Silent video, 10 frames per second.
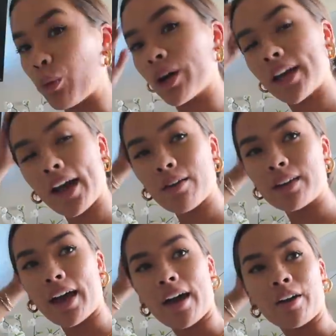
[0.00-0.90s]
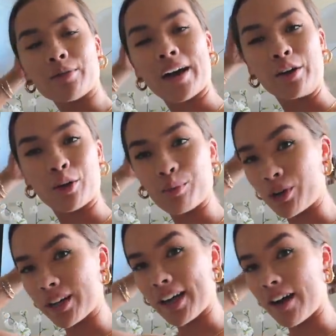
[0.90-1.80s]
workout now, at home
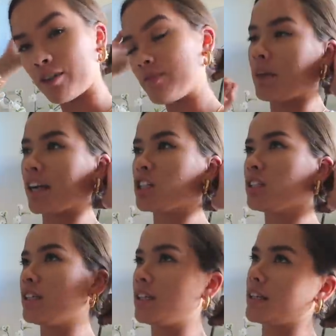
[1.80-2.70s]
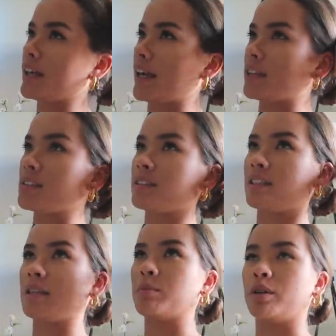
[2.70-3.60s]
workout. I'm actually
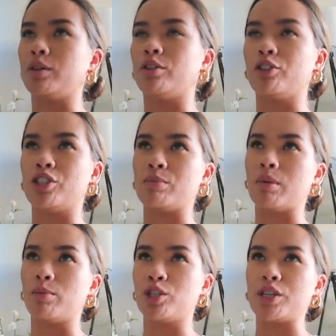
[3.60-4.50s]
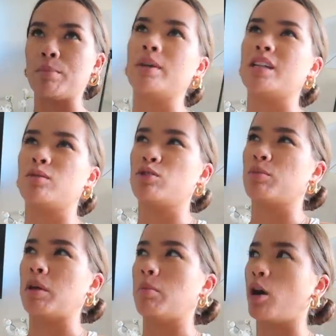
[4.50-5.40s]
canceling my other gym membership because it was on
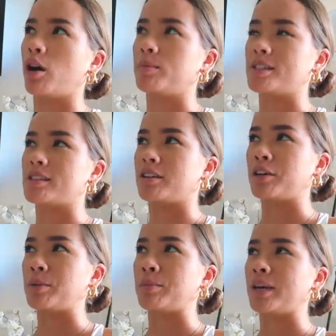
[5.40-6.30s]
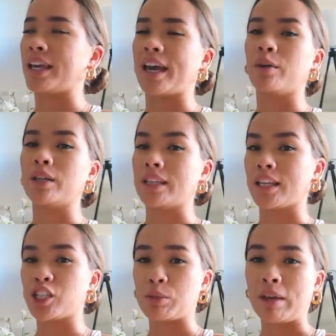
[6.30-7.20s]
my mom's um, account and
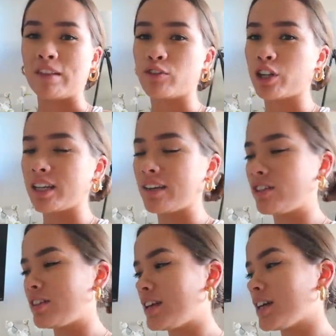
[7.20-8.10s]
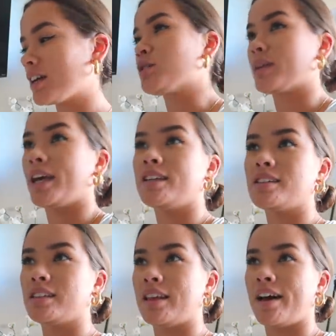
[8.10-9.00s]
like she paid for it and everything. So we're
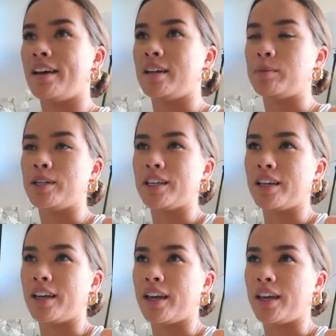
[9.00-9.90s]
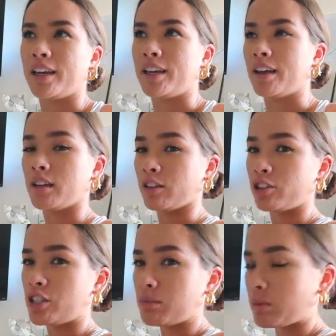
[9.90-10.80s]
canceling that and I'm gonna get a
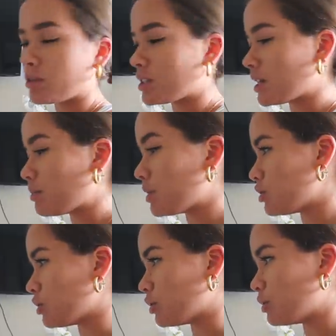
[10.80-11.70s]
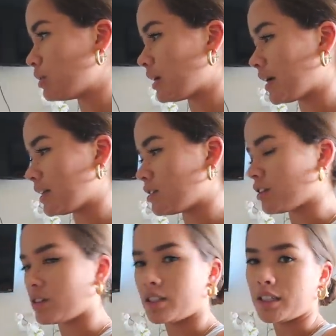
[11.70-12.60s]
another gym membership soon. I need to
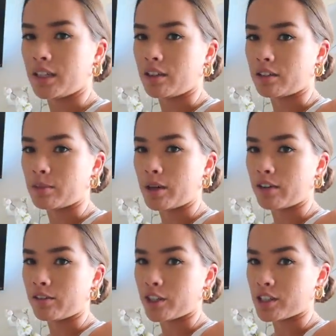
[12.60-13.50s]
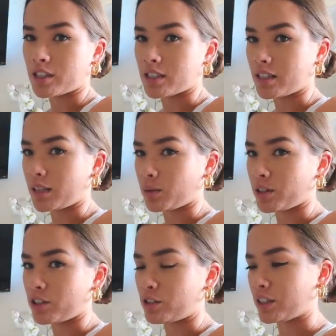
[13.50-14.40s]
talk to Keiko about it first because I think we're
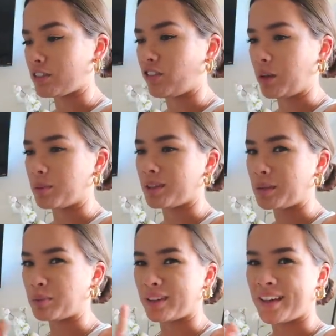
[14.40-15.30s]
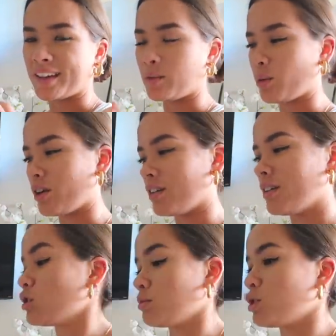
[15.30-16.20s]
gonna do like a family plan
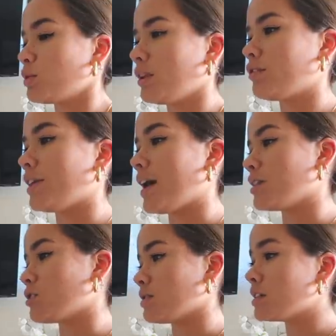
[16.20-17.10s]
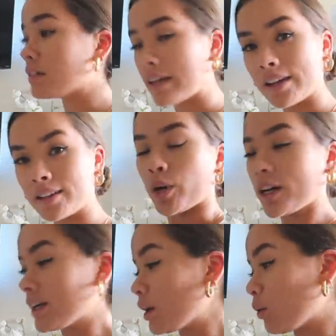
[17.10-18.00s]
one. So I'm just waiting for that. So until then, we're
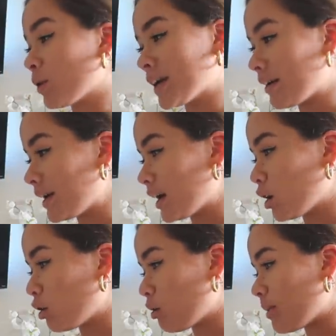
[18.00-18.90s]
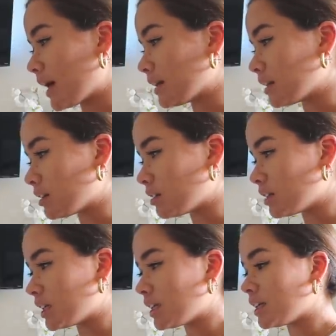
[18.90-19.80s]
gonna work out at home. I
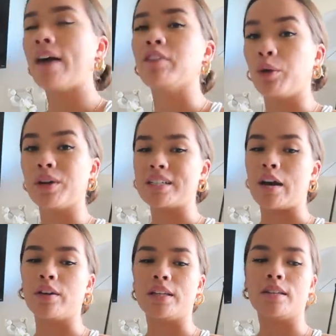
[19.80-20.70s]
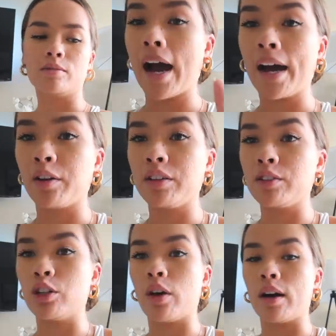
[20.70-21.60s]
literally have not worked out in, I don't
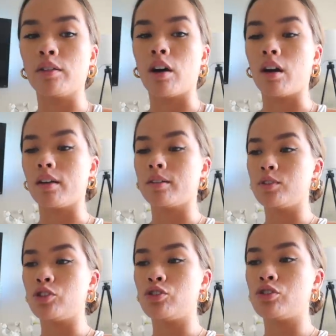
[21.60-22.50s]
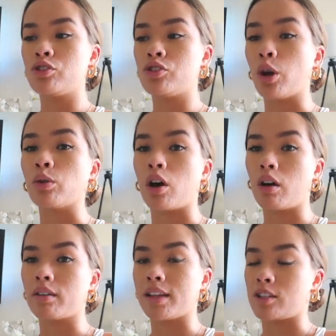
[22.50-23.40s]
even know how long. So so
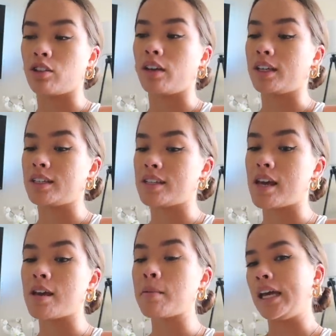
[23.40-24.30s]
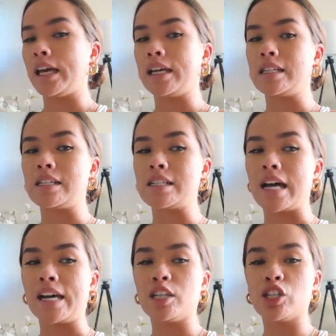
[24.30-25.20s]
long. That's all I can say. And
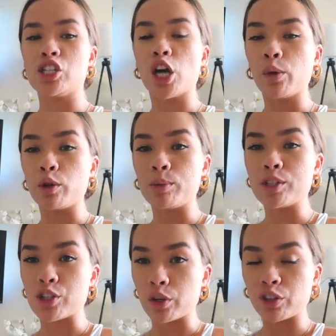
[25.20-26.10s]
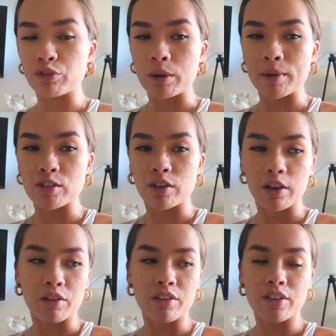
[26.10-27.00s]
I just know it'll be so good for my mental
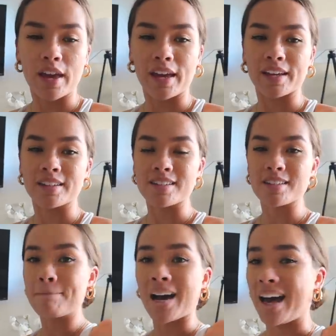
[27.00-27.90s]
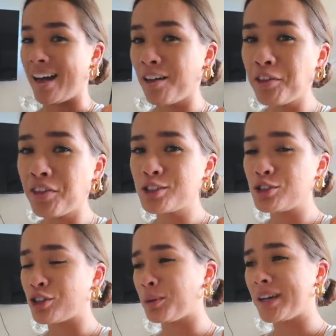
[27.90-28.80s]
health and my health
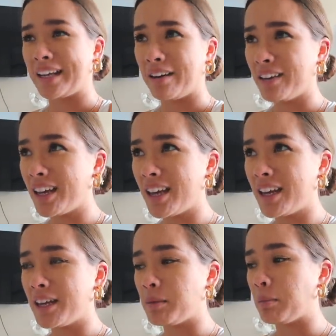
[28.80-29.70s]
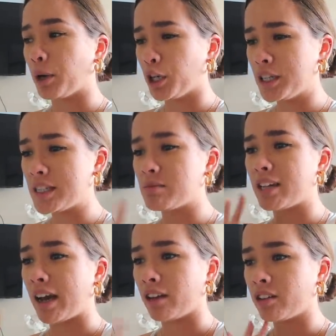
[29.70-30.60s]
to start working out again and burning some
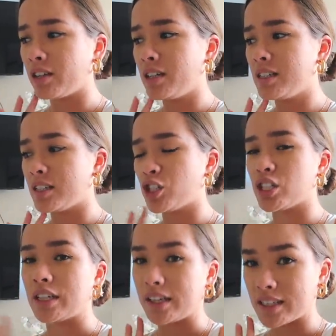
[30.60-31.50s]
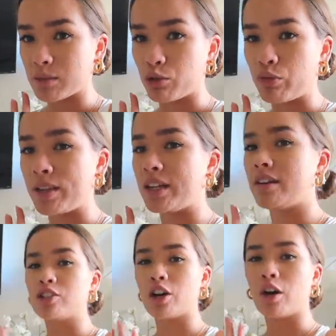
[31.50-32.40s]
calories and just getting some movement
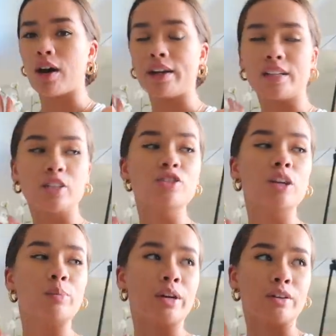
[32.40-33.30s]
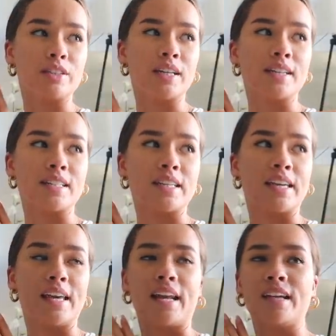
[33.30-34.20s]
in. So I need to start prioritizing
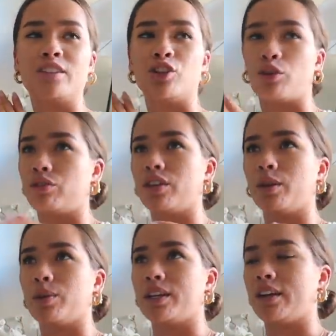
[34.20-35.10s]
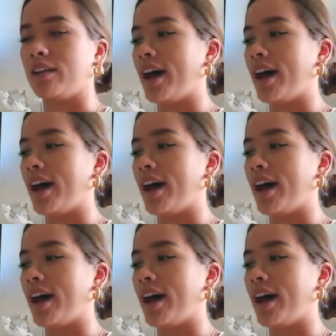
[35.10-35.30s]
it and I don't feel like working out